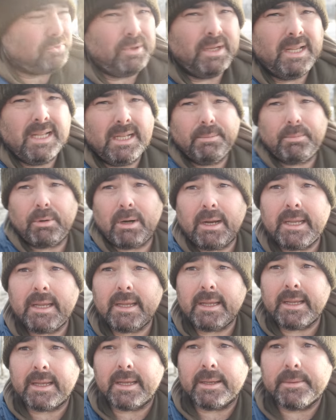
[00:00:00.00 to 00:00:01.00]
really bright
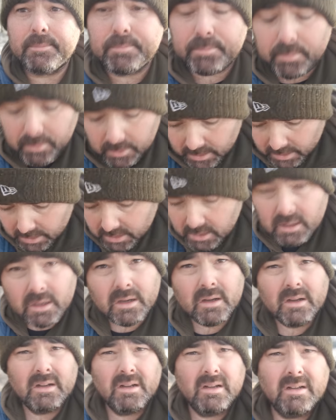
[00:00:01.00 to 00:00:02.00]
here.
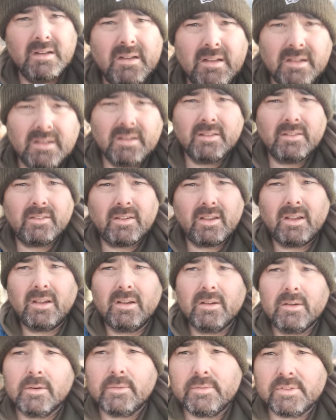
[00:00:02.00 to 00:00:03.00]
And
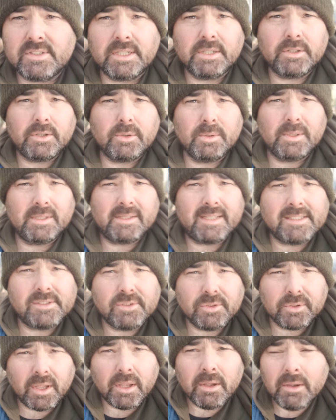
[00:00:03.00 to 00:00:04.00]
uh, obviously I don't want to
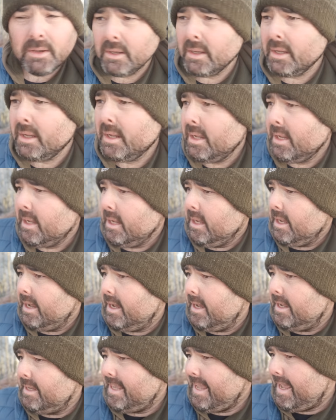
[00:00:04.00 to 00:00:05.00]
dazzle you.
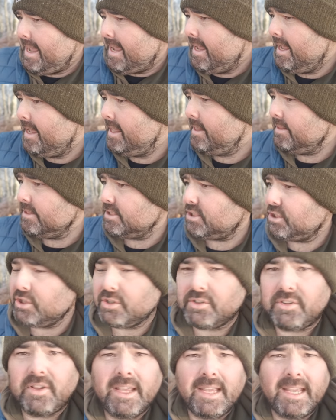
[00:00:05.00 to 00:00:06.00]
Uh, yeah, this
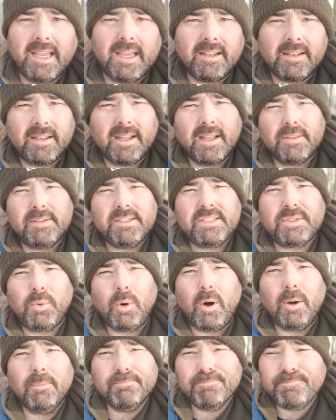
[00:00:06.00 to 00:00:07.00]
shot here. Now this
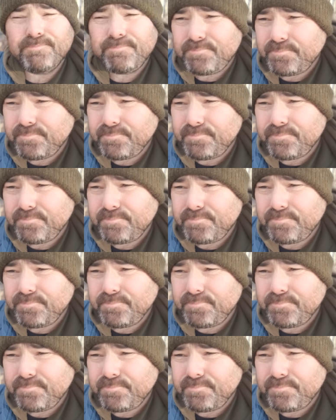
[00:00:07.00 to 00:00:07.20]
one,